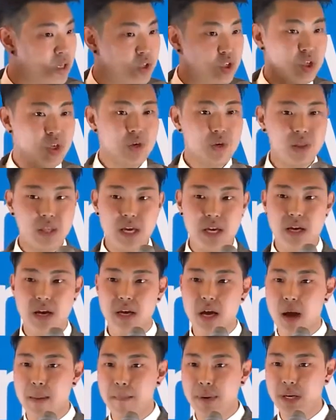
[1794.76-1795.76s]
Do you think a
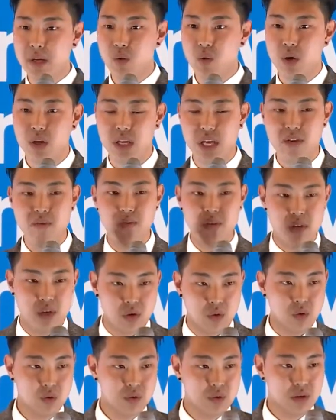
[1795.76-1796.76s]
company will give
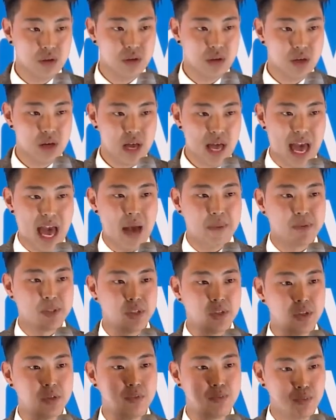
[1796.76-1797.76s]
you
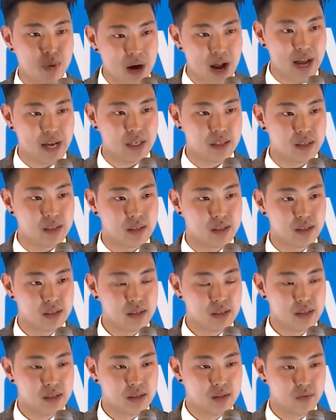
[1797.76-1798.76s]
absolute price
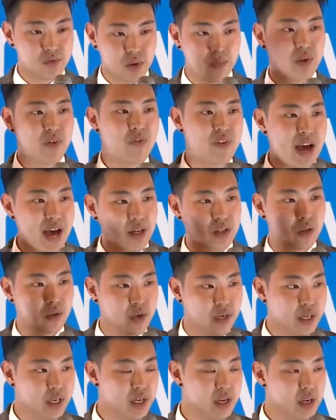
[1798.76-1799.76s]
from the
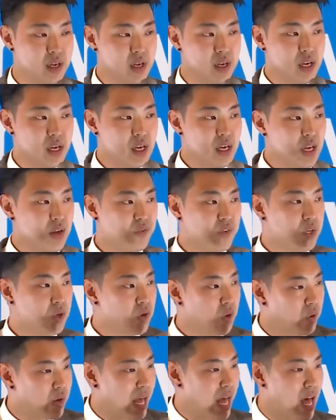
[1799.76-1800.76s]
factory if you
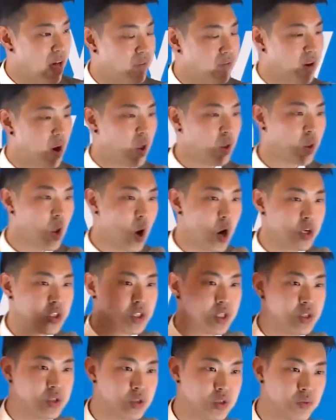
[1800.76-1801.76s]
don't have a
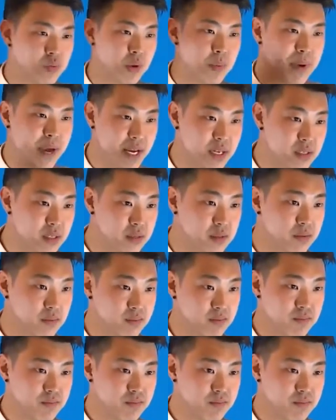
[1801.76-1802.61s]
large consumer base?